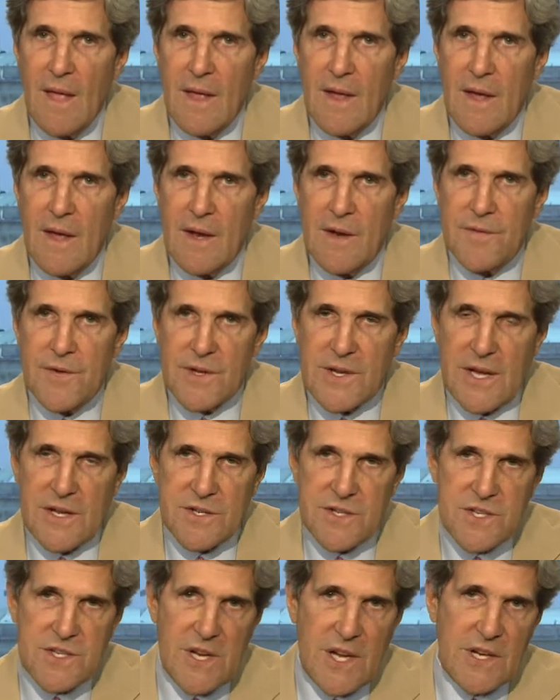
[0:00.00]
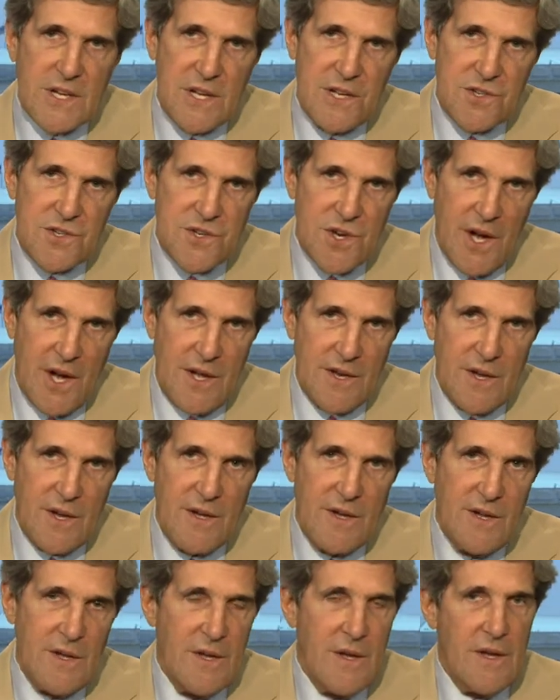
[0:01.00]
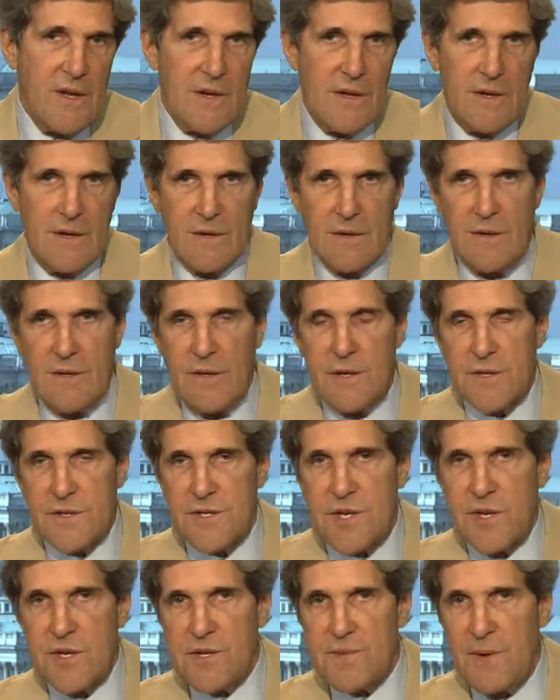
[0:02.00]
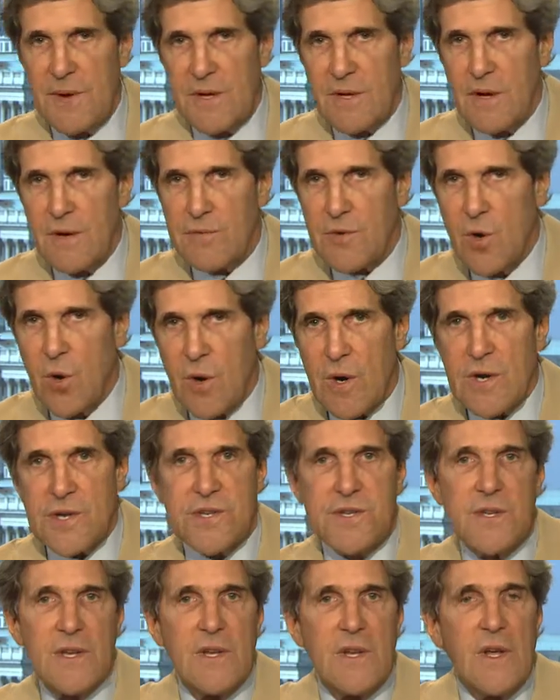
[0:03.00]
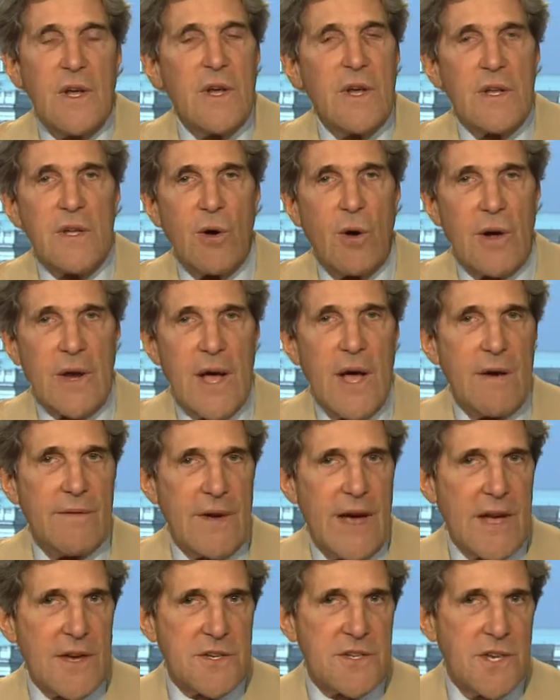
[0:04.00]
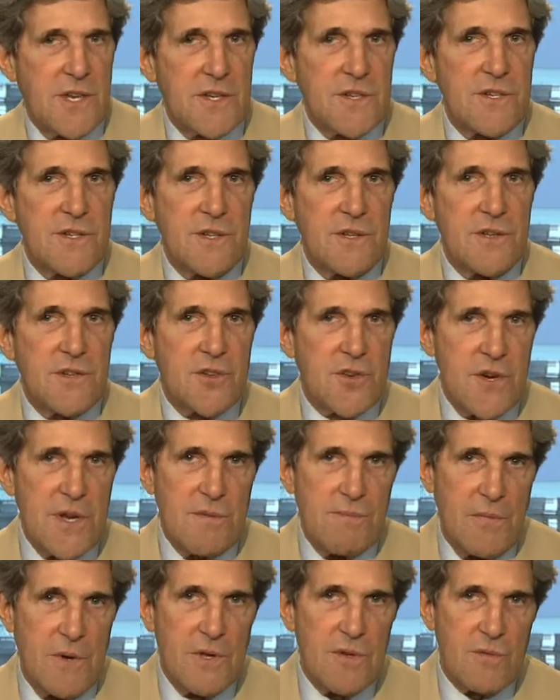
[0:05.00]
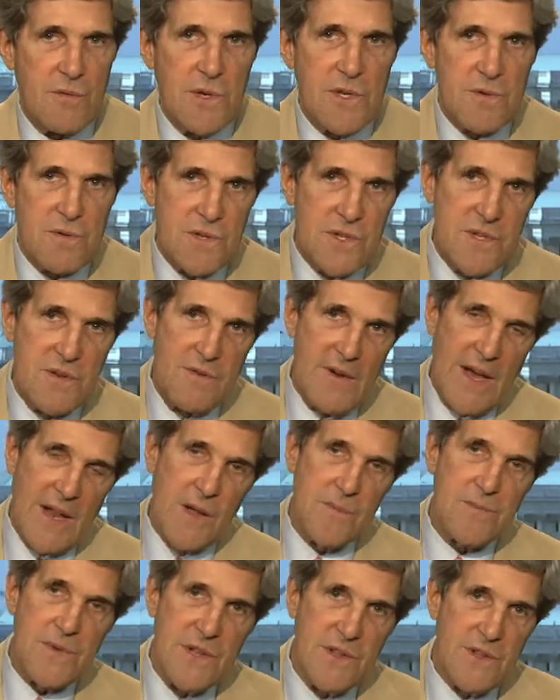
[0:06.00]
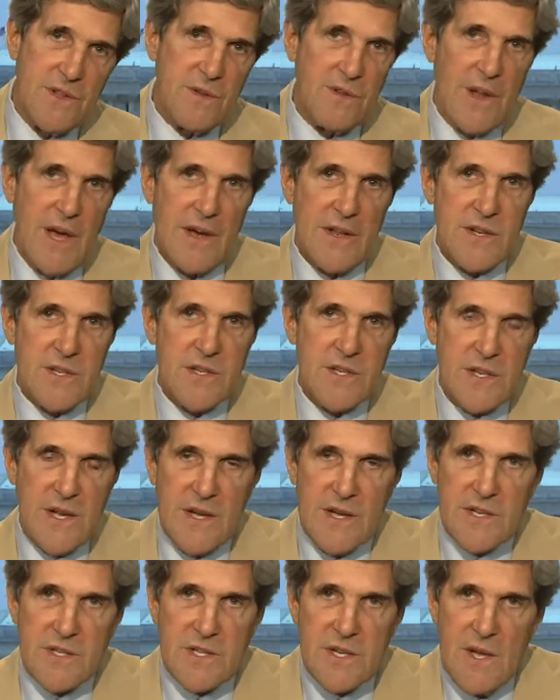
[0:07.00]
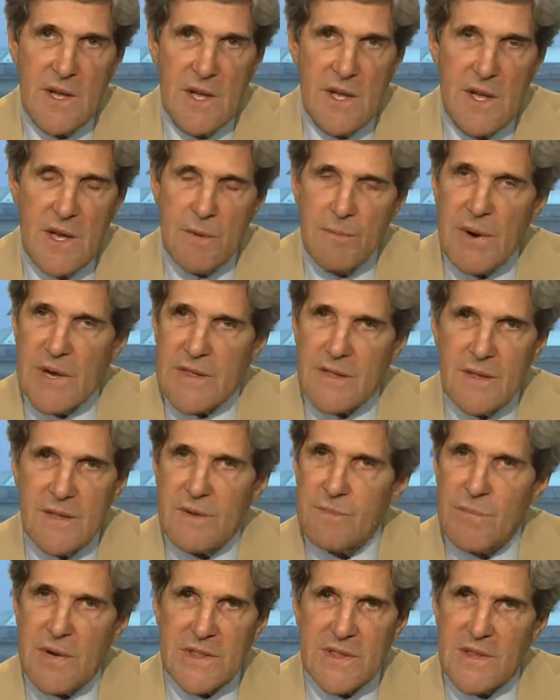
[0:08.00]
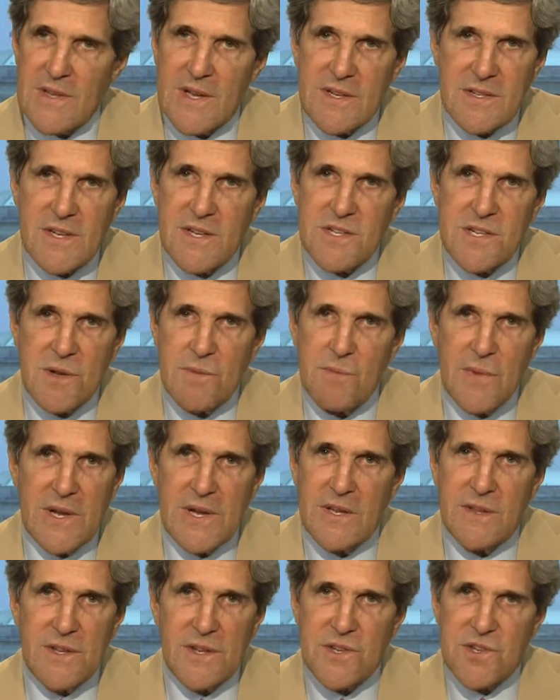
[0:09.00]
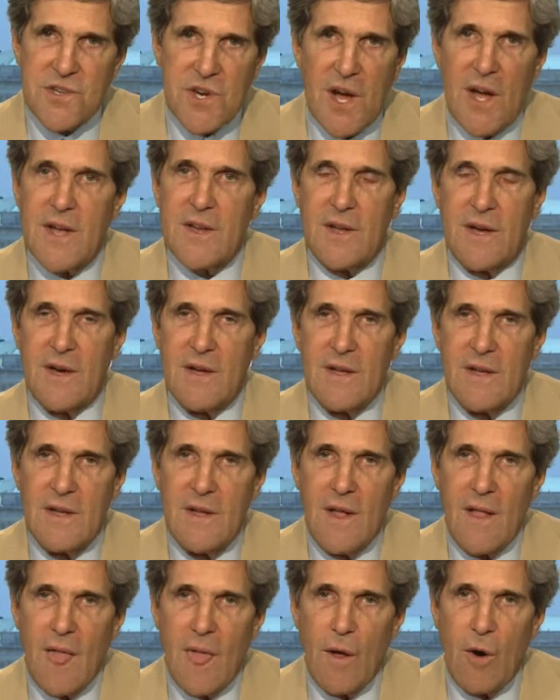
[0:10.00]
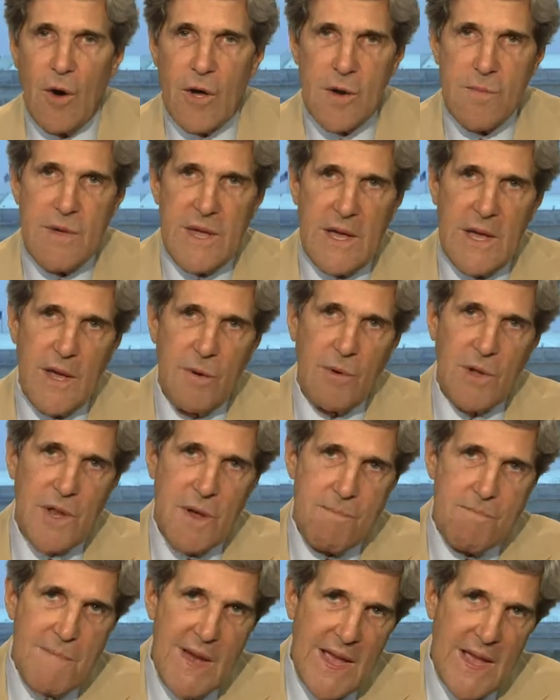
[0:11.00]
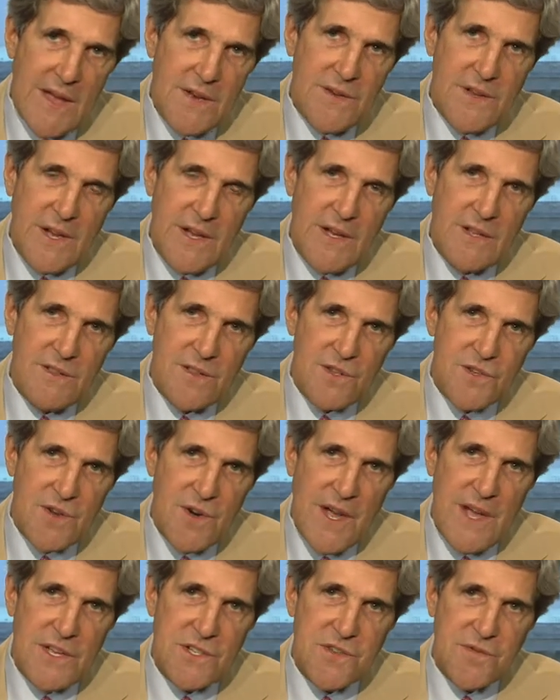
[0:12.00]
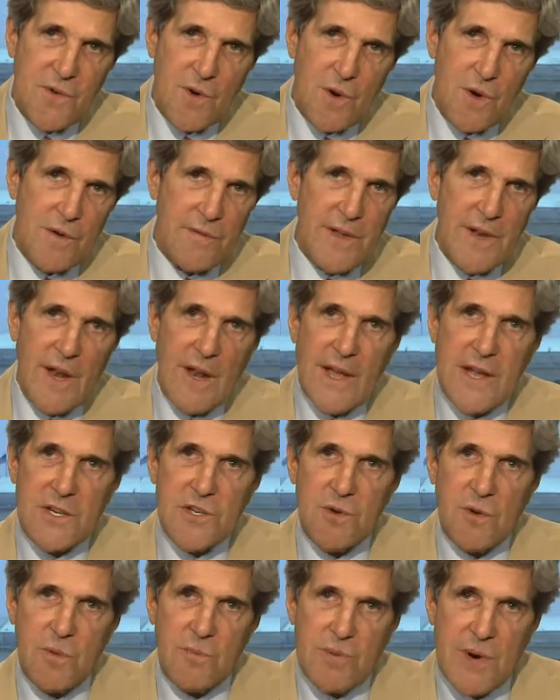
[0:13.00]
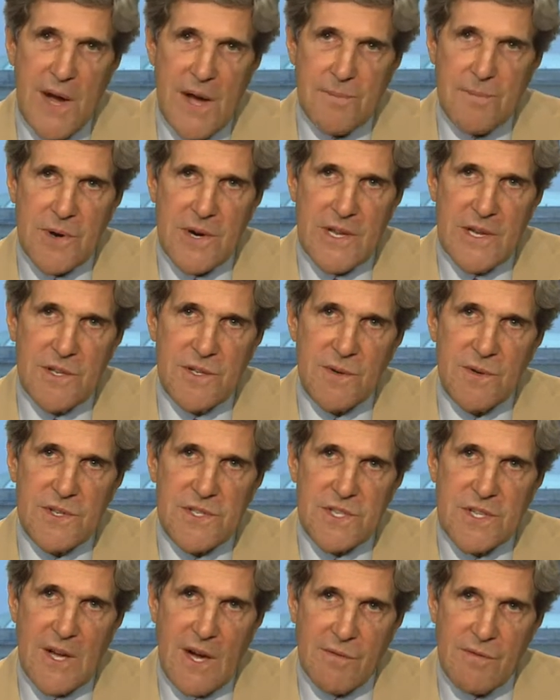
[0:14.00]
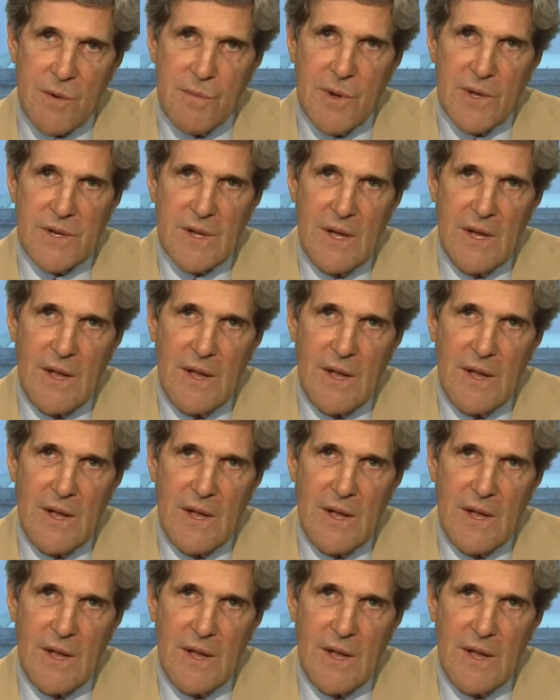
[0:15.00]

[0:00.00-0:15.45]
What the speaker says: And if you get sick in China, excuse me, of course you ought to have access to the treatment which was developed in the United States, but that doesn't mean that China ought to be able to mandate the transfer of intellectual property to its government